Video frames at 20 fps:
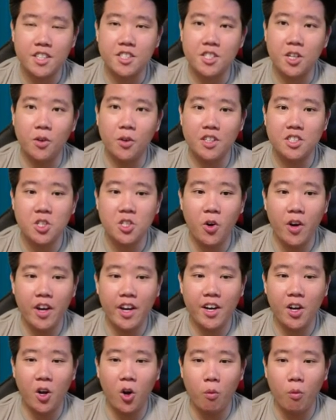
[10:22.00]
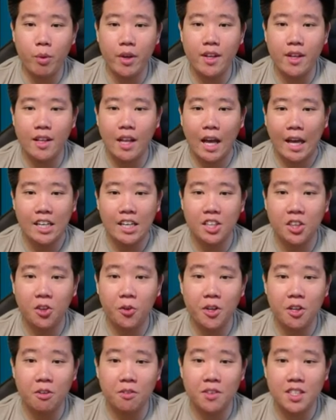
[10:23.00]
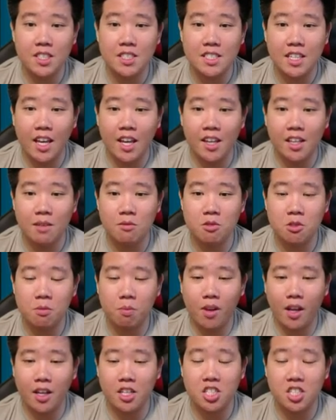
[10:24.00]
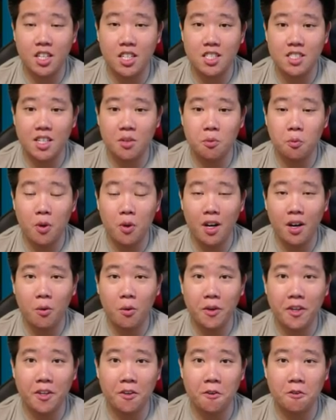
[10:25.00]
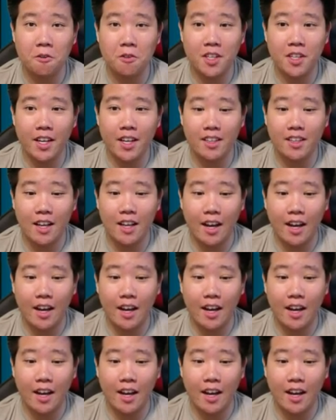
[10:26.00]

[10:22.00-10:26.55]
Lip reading: so let's go ahead and open 93 of these kingdom supply chests. And what are we going to get?